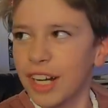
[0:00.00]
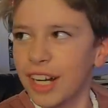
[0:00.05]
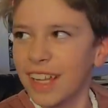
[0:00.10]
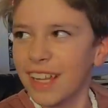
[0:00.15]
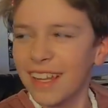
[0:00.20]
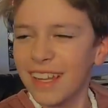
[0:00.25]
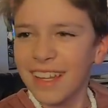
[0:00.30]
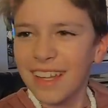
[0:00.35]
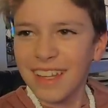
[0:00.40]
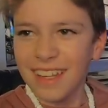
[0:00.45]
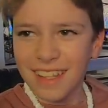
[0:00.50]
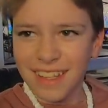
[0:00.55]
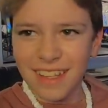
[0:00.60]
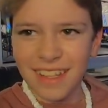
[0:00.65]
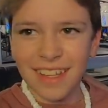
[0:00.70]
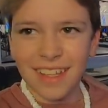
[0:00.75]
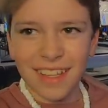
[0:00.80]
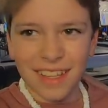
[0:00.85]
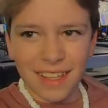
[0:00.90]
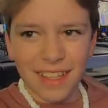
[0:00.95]
Like a total
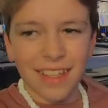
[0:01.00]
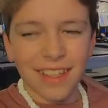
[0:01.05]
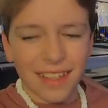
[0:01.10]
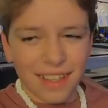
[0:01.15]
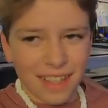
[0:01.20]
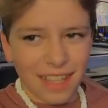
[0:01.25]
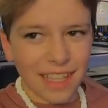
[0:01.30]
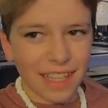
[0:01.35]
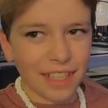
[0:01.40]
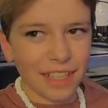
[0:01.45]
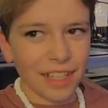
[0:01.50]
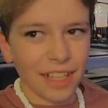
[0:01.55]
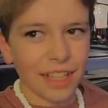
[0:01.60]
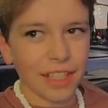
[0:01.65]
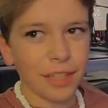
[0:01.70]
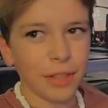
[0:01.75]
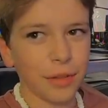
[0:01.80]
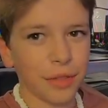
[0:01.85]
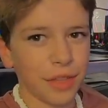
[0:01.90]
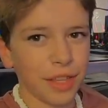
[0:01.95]
U-turn. And, and
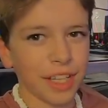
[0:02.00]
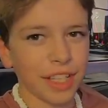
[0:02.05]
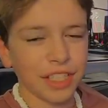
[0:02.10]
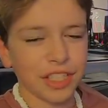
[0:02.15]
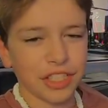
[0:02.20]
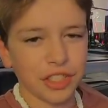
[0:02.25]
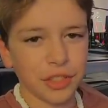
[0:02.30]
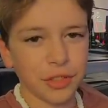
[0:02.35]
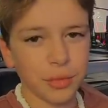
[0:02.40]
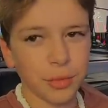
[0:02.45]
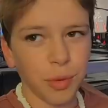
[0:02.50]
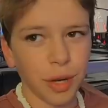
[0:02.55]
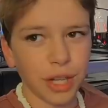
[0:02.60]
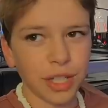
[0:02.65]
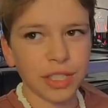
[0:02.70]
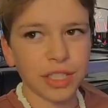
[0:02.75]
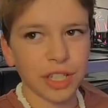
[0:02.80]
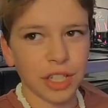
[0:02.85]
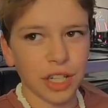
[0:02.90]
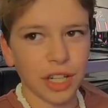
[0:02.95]
you think it's just
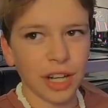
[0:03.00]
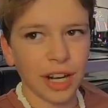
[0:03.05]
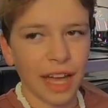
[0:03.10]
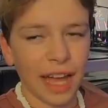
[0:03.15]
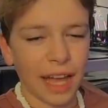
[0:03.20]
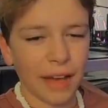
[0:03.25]
one turn.